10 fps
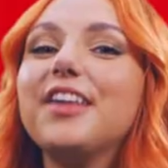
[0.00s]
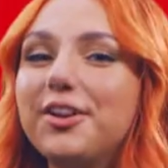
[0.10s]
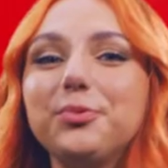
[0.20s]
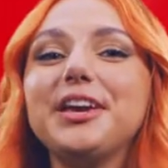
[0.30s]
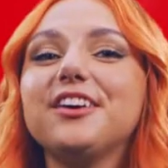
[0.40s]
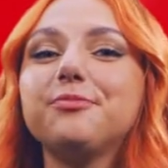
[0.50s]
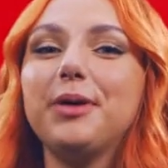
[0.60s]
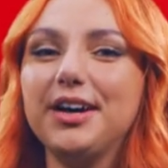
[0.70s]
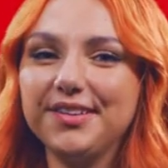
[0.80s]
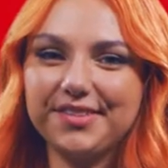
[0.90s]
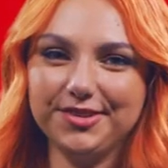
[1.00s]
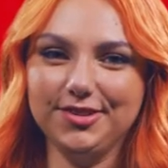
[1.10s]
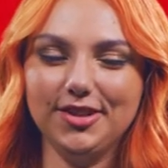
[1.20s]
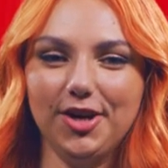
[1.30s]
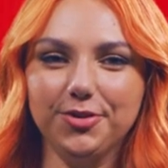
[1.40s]
Then we have
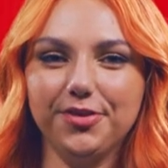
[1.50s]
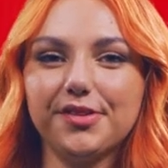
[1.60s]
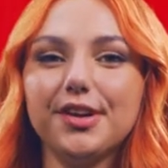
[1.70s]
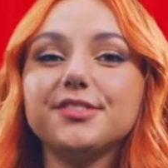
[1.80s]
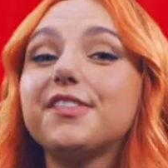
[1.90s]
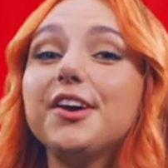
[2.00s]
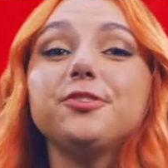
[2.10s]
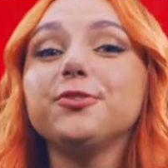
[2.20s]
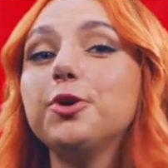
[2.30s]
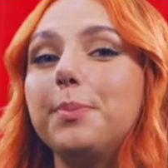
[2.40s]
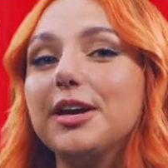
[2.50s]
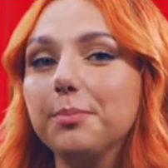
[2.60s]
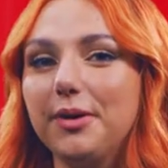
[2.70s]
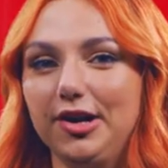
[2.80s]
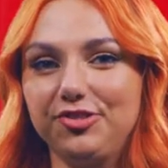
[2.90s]
personal loans, designed for your bigger
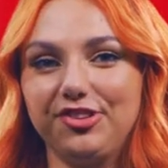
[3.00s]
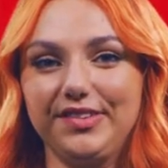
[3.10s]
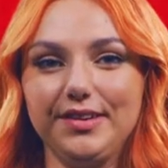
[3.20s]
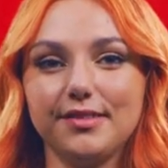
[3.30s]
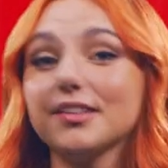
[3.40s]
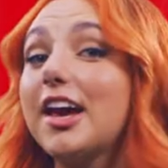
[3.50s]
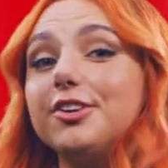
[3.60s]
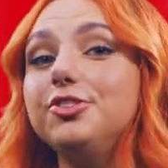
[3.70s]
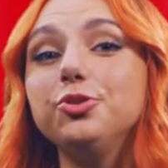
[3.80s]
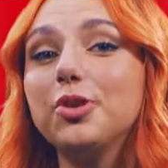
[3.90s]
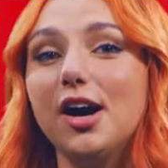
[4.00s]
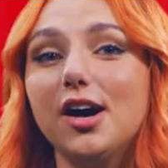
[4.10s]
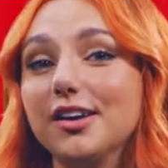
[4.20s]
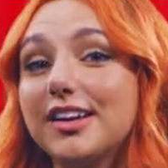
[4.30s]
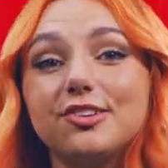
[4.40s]
purchases, like a new
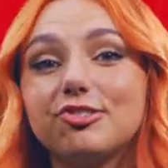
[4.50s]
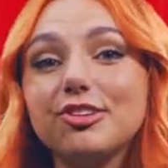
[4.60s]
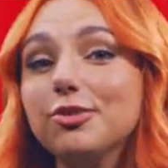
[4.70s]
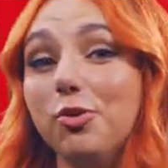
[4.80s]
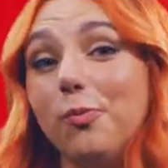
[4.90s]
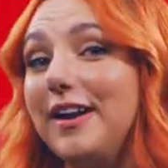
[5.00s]
car, kitchen, or